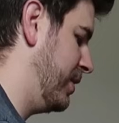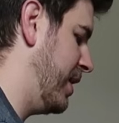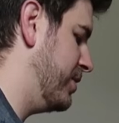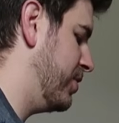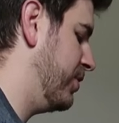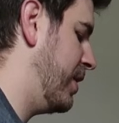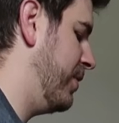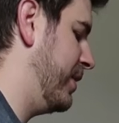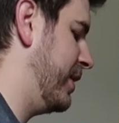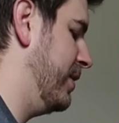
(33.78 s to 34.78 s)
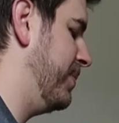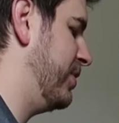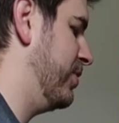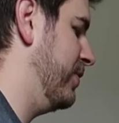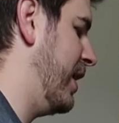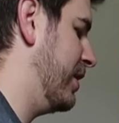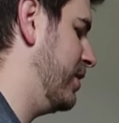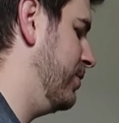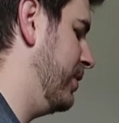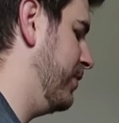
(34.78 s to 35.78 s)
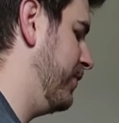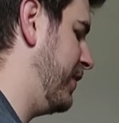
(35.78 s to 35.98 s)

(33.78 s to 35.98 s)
Okay, turn around. I want to get a picture of that cute little